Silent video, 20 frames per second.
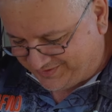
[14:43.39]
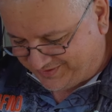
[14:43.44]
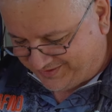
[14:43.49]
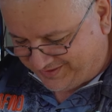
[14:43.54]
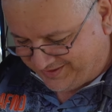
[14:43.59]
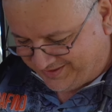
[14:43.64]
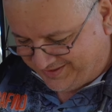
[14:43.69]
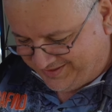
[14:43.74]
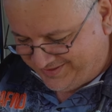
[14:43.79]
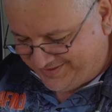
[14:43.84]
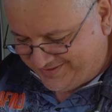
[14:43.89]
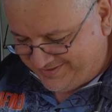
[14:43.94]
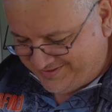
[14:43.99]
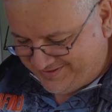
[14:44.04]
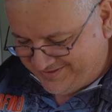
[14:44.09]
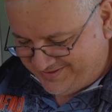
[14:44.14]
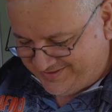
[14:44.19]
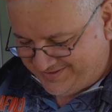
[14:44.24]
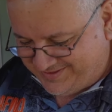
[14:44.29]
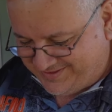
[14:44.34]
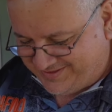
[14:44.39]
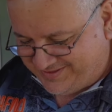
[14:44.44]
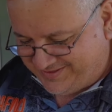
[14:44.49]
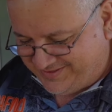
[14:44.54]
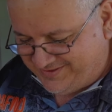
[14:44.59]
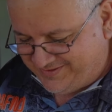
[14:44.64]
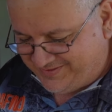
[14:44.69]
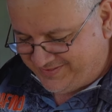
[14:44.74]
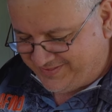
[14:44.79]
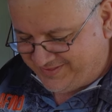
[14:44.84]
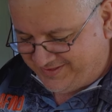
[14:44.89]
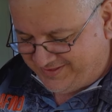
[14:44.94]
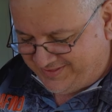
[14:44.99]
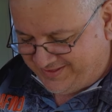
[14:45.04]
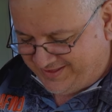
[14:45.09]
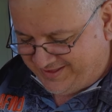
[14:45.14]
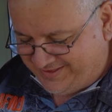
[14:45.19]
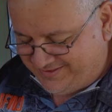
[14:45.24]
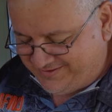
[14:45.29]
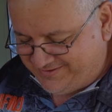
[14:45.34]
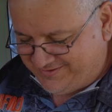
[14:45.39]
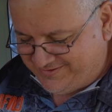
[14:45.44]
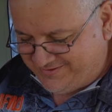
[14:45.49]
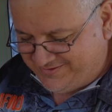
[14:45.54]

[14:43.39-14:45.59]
Can you see that?